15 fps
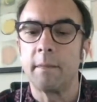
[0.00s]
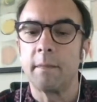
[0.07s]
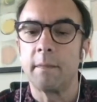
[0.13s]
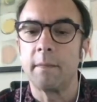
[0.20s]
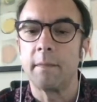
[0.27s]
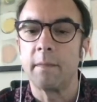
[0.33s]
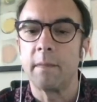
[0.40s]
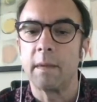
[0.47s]

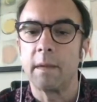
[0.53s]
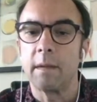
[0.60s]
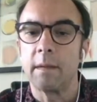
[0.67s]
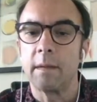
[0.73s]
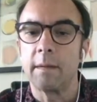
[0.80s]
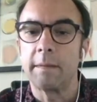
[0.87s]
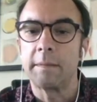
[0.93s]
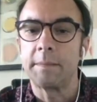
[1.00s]

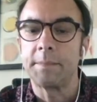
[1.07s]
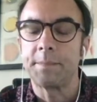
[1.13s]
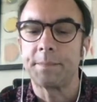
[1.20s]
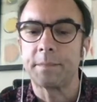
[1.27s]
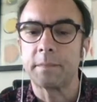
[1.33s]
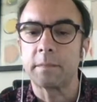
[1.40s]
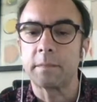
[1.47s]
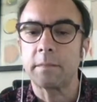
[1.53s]

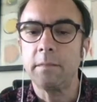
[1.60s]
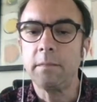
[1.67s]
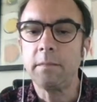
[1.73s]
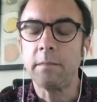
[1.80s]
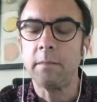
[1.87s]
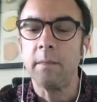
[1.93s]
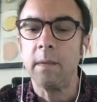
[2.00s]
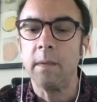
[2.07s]

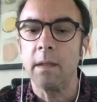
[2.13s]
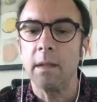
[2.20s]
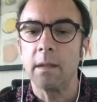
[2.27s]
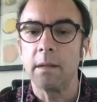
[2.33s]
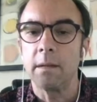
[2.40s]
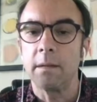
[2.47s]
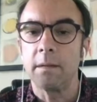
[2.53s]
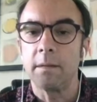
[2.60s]

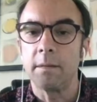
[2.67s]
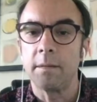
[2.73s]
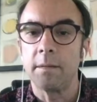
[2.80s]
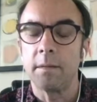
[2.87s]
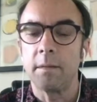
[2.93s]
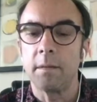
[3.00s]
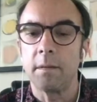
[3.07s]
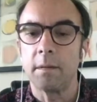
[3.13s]

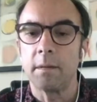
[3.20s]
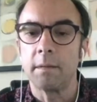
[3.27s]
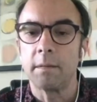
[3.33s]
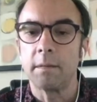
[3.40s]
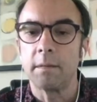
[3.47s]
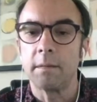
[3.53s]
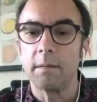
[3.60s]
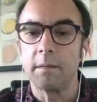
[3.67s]

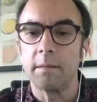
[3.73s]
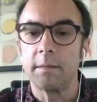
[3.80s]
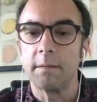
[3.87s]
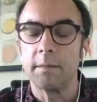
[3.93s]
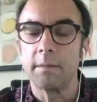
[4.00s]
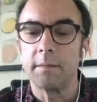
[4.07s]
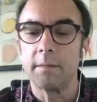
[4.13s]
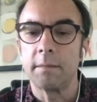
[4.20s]

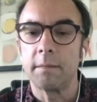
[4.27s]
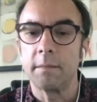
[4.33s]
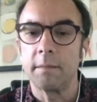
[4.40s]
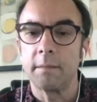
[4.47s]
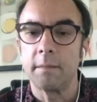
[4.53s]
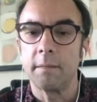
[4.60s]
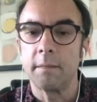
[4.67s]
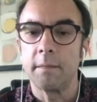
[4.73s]

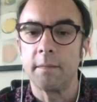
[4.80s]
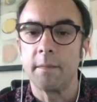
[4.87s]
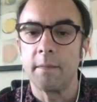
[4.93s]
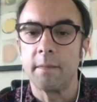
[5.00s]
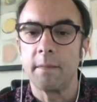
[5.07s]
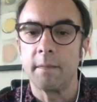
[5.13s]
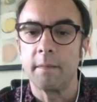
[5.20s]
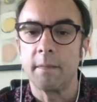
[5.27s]

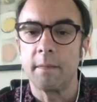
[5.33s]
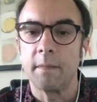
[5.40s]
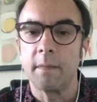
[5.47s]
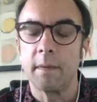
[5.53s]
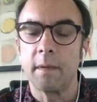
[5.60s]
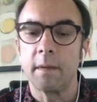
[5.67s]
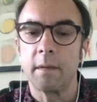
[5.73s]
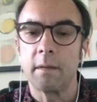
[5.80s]

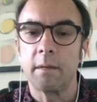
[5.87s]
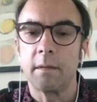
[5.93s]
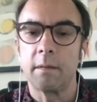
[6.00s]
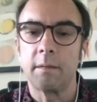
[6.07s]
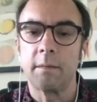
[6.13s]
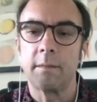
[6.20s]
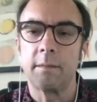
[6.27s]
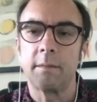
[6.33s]

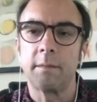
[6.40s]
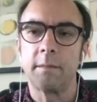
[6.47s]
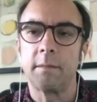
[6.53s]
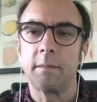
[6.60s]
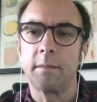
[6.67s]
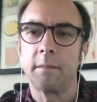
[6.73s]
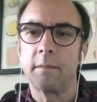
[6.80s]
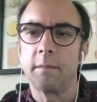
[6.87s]

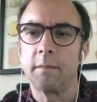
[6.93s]
(silent)